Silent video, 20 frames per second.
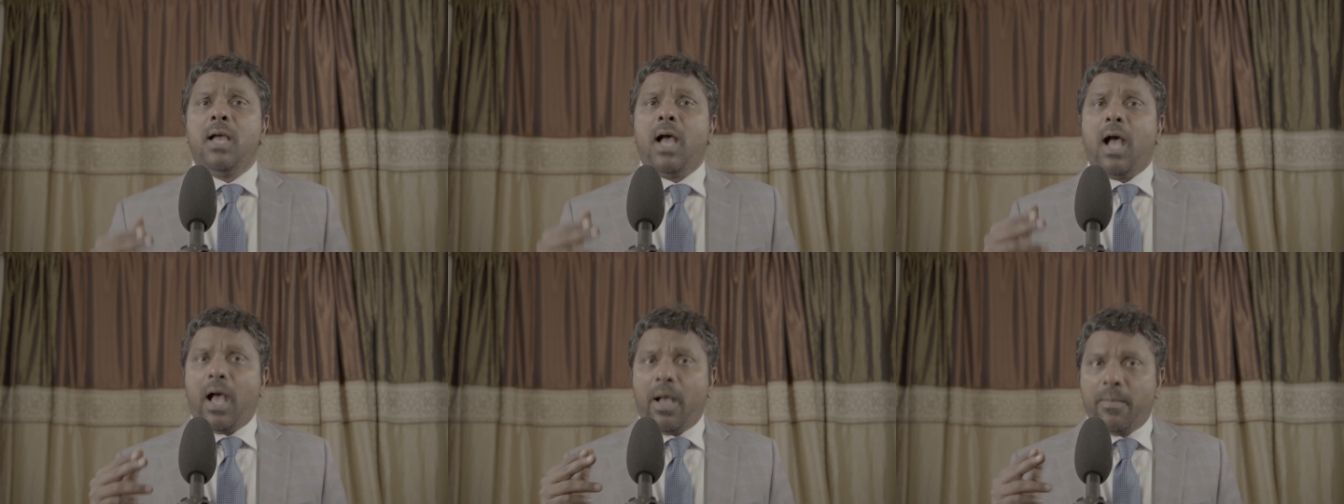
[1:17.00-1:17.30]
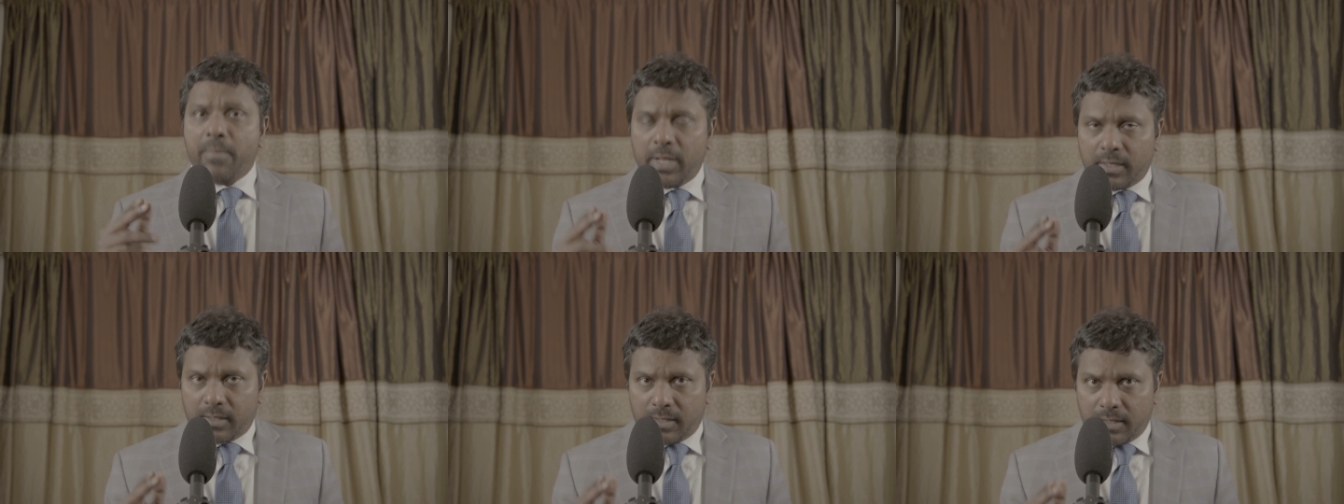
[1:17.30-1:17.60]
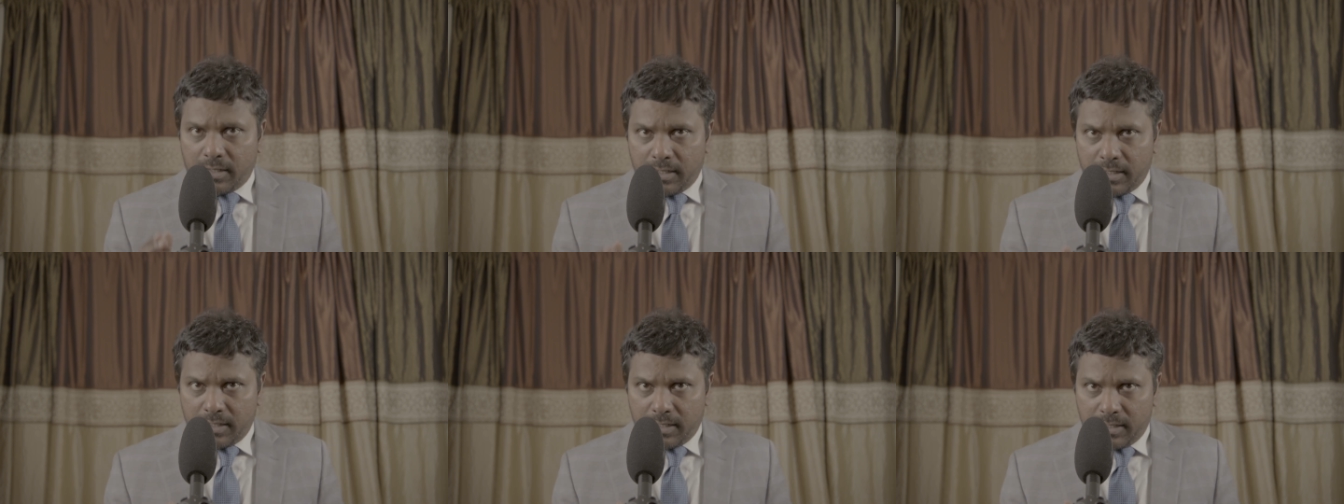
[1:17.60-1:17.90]

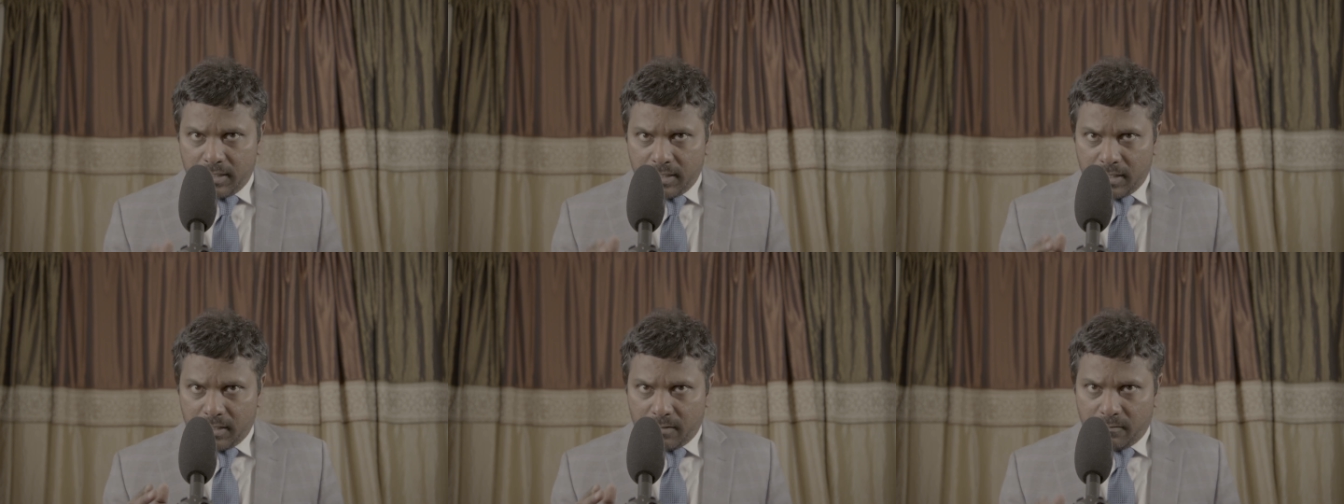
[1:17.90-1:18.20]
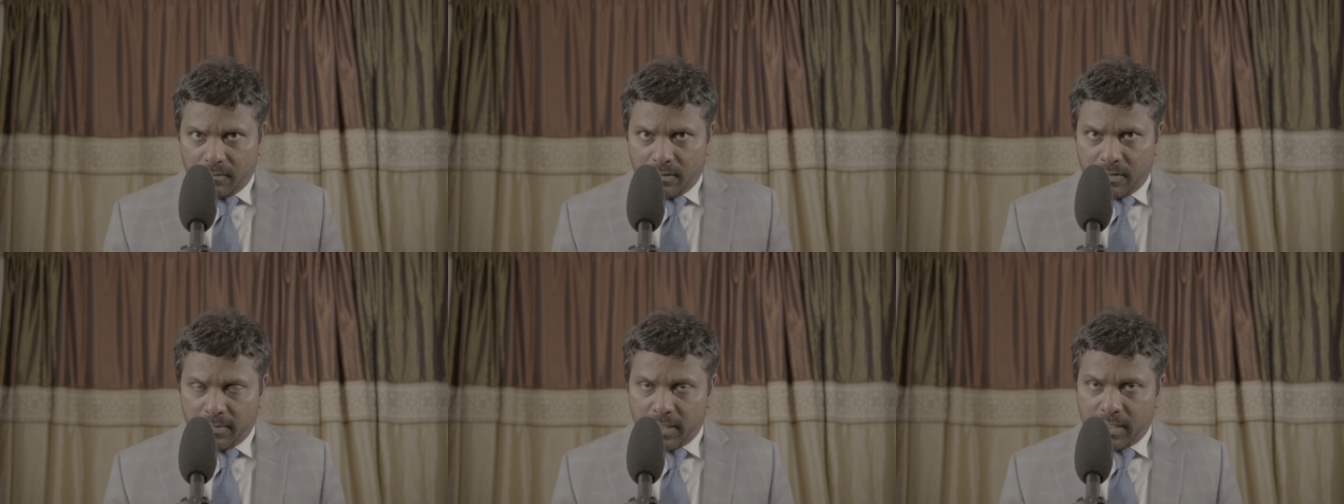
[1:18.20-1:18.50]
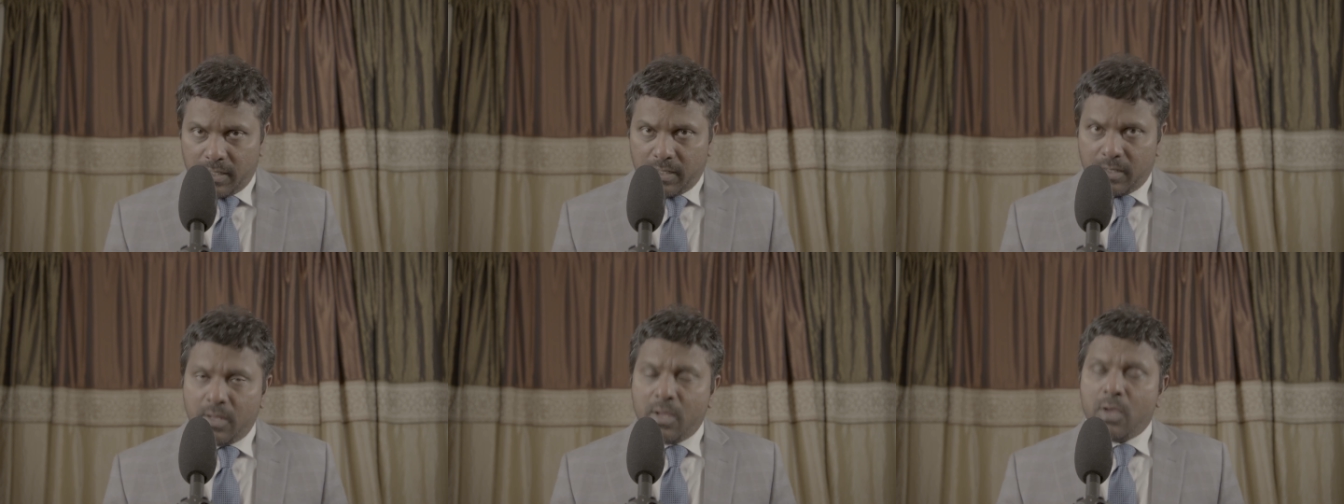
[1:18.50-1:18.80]
American Indian
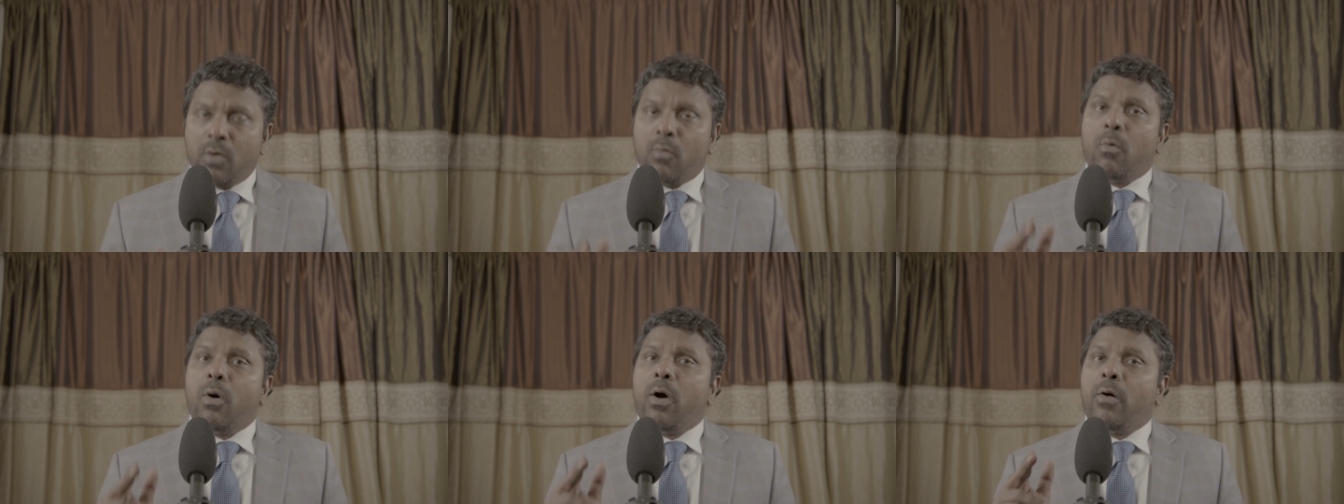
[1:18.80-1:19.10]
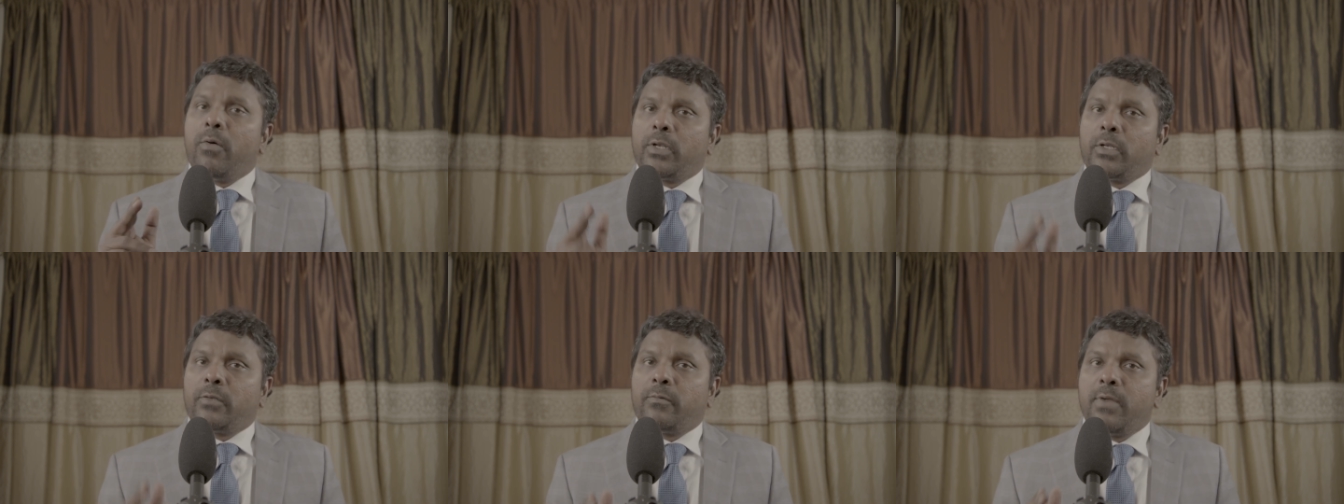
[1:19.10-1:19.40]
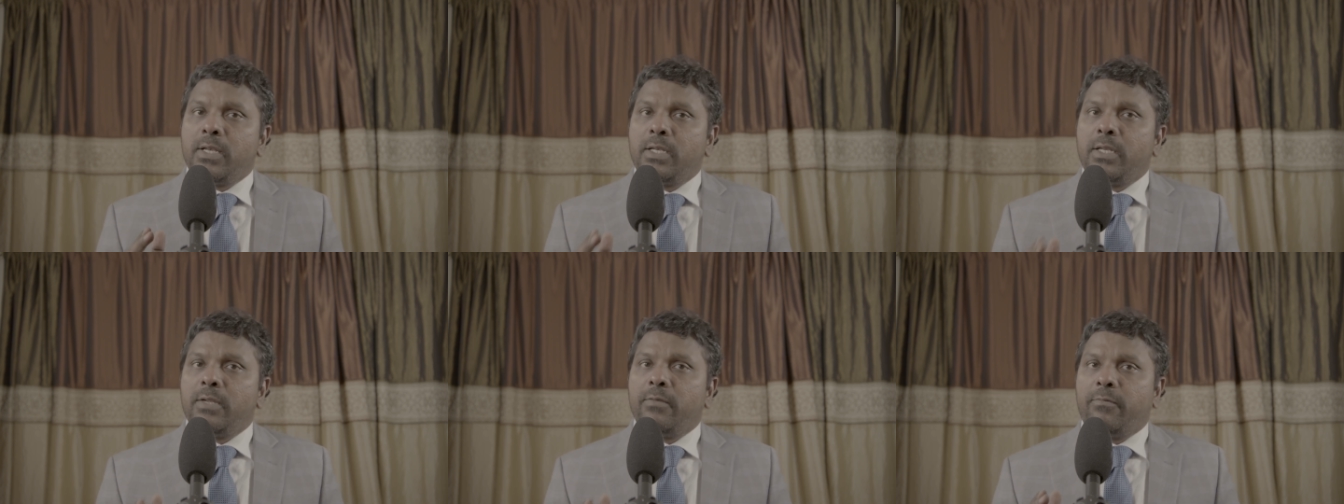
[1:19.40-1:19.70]
women over
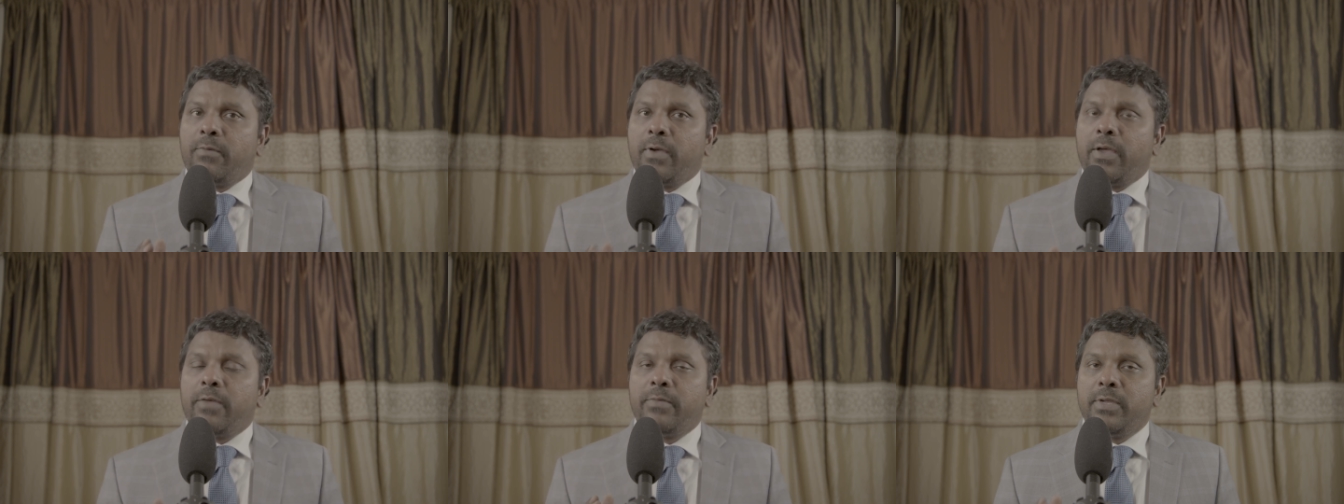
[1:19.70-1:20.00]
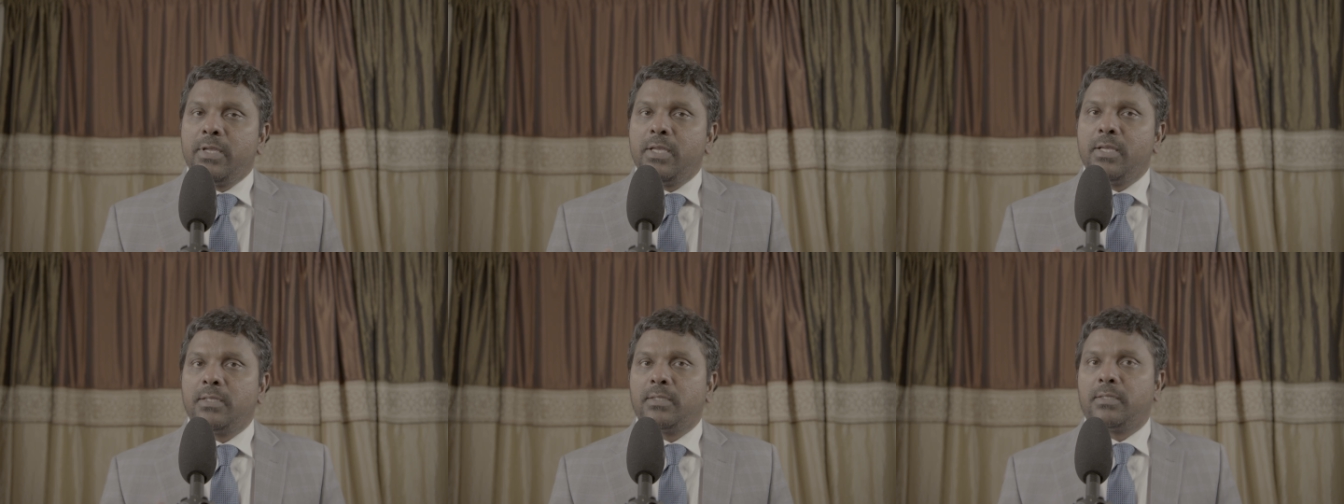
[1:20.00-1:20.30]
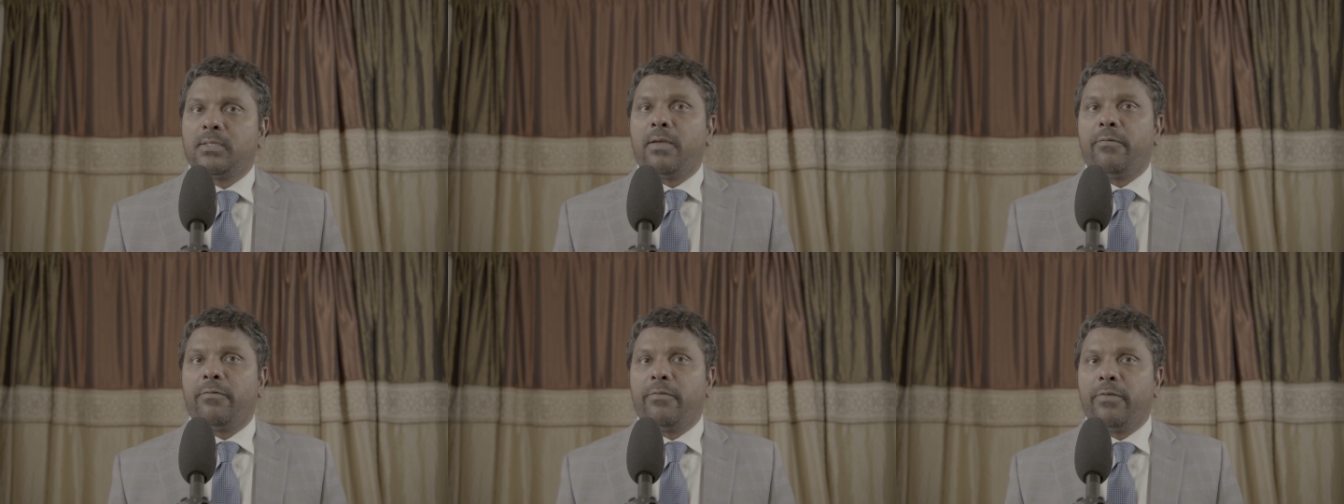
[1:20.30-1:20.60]
25
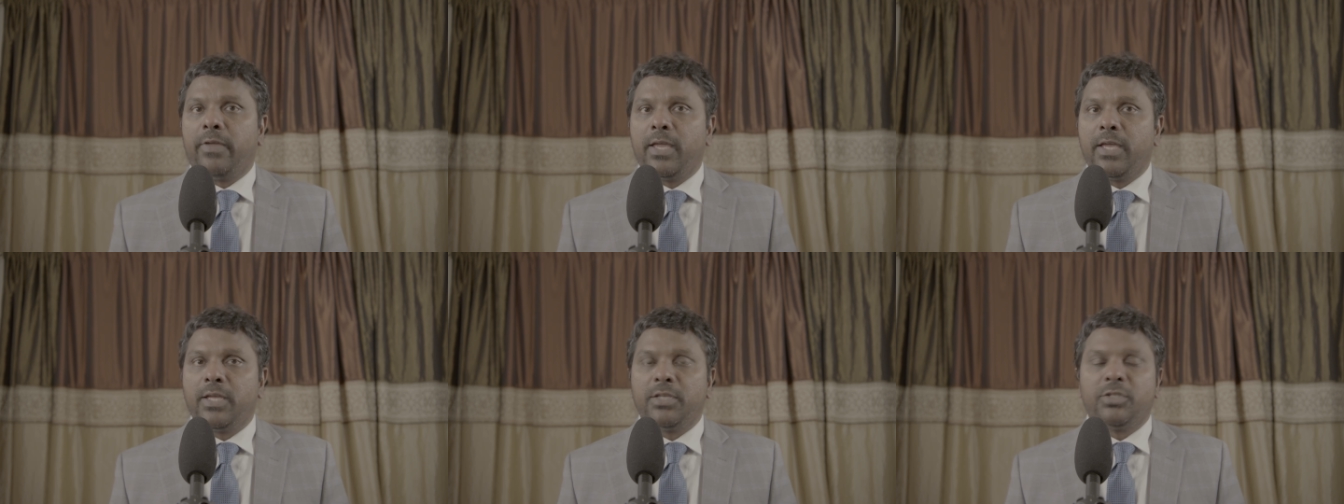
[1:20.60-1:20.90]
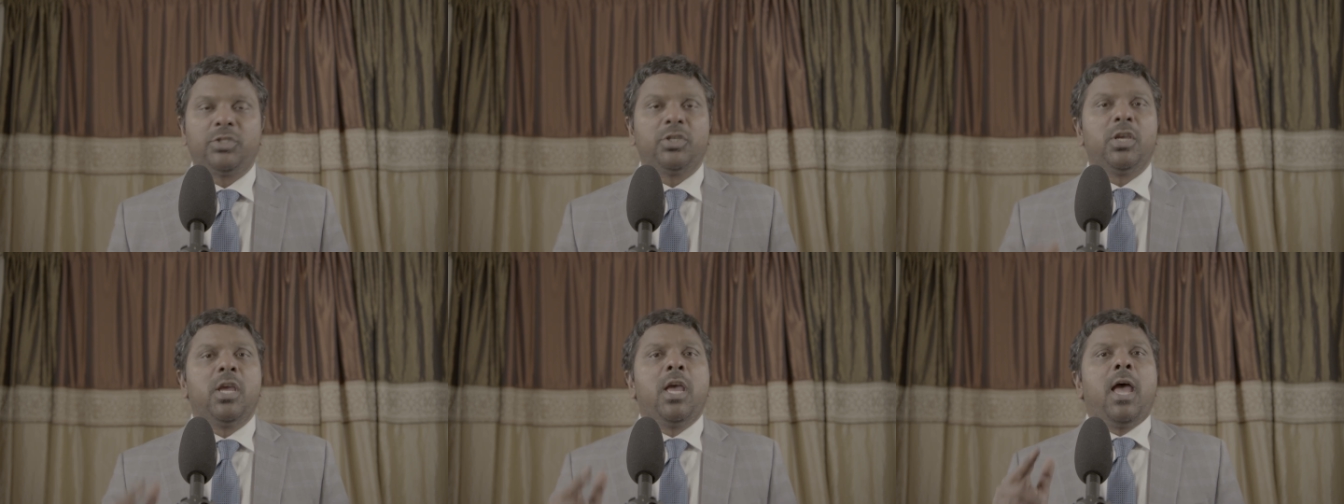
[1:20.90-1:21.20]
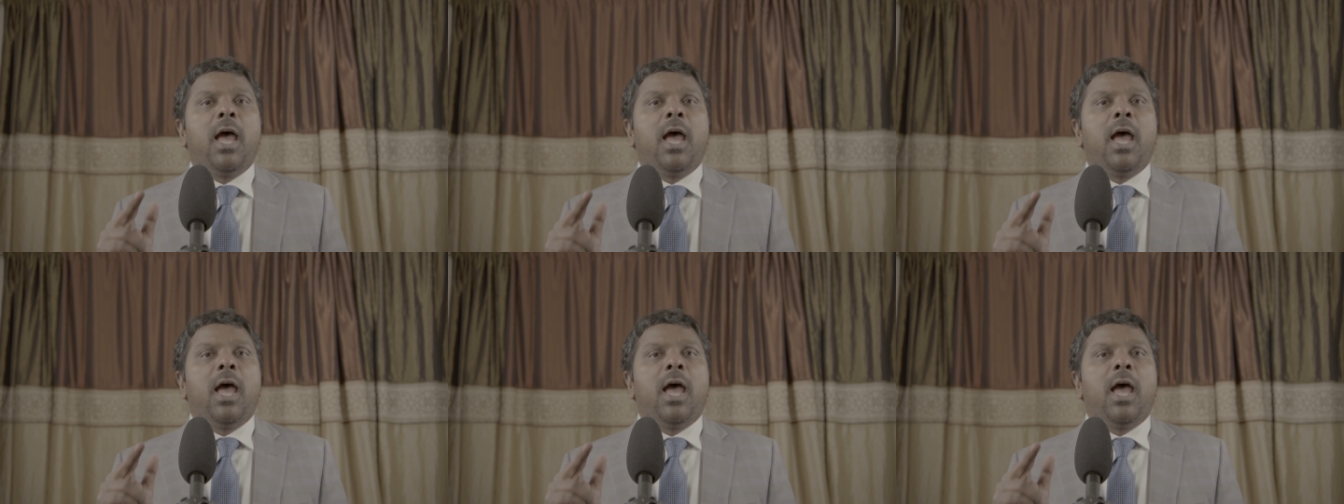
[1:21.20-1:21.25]
years of age